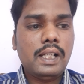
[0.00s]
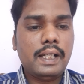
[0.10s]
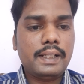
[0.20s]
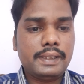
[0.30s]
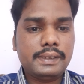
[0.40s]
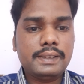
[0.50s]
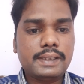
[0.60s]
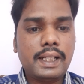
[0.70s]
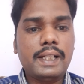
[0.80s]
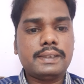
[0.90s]
or excess
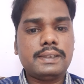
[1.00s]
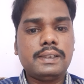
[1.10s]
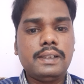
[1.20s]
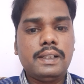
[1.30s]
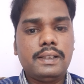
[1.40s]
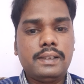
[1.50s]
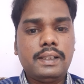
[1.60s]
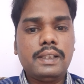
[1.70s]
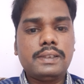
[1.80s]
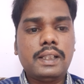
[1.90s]
grants.
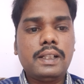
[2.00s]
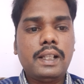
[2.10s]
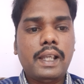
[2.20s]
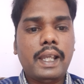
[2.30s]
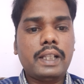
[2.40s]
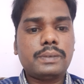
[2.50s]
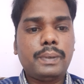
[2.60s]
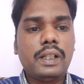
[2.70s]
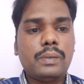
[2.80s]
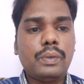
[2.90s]
These are
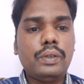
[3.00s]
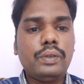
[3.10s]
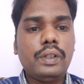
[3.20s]
explained about